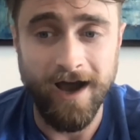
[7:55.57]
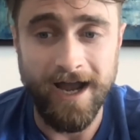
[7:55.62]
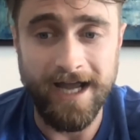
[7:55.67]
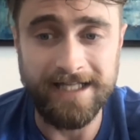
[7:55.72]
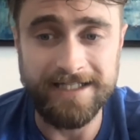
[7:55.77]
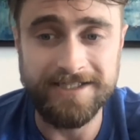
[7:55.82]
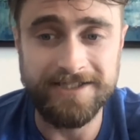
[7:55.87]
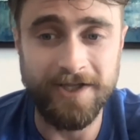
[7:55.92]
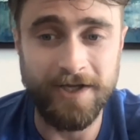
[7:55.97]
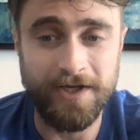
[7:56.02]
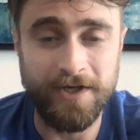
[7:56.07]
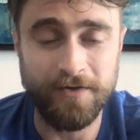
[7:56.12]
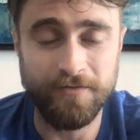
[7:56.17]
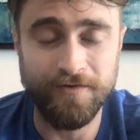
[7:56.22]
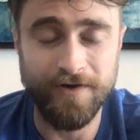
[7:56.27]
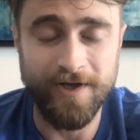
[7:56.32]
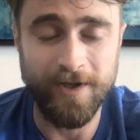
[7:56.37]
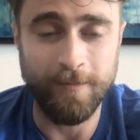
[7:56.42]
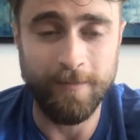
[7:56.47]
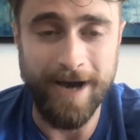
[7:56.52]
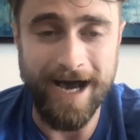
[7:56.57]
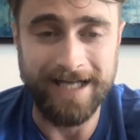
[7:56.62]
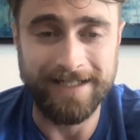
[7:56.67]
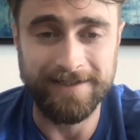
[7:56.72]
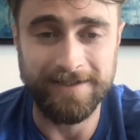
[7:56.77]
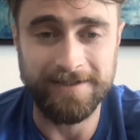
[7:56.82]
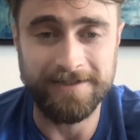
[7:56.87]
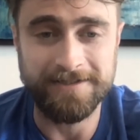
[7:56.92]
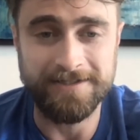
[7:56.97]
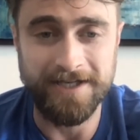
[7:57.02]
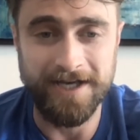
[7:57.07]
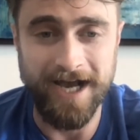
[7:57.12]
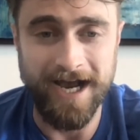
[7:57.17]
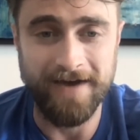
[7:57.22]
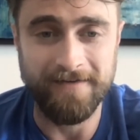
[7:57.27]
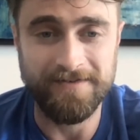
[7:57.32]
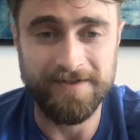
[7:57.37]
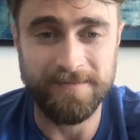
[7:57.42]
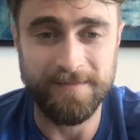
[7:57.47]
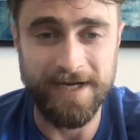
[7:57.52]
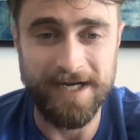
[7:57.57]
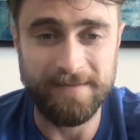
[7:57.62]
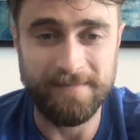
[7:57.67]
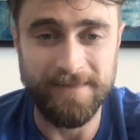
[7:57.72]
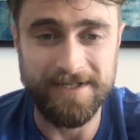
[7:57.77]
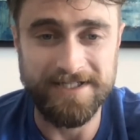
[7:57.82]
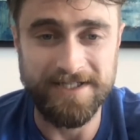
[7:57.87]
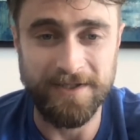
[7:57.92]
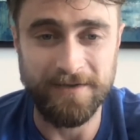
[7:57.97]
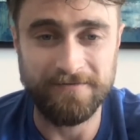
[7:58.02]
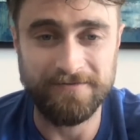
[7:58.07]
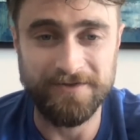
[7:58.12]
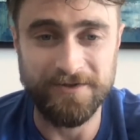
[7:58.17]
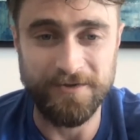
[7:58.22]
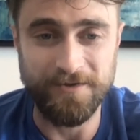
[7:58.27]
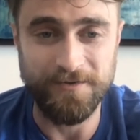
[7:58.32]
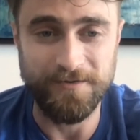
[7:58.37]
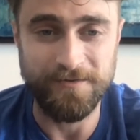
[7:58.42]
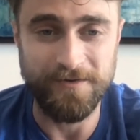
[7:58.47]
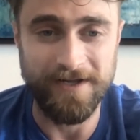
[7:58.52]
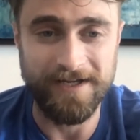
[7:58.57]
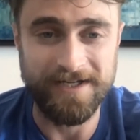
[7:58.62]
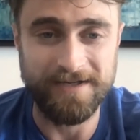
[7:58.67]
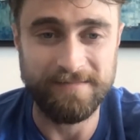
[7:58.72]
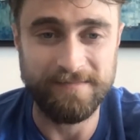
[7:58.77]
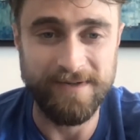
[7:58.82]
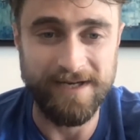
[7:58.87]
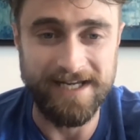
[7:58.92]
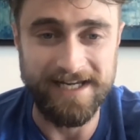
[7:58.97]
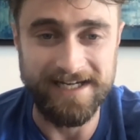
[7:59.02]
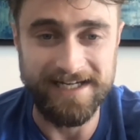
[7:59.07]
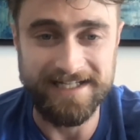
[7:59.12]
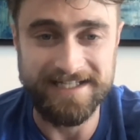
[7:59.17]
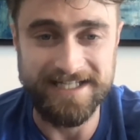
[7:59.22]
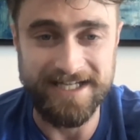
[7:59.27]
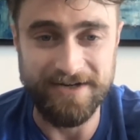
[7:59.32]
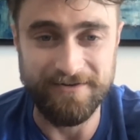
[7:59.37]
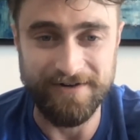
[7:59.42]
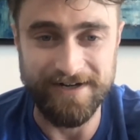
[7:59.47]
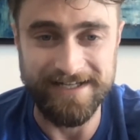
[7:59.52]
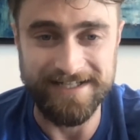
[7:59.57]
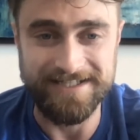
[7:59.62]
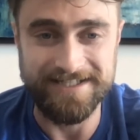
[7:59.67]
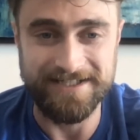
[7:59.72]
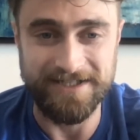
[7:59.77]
It's like a real battle to have to make myself do like completely serious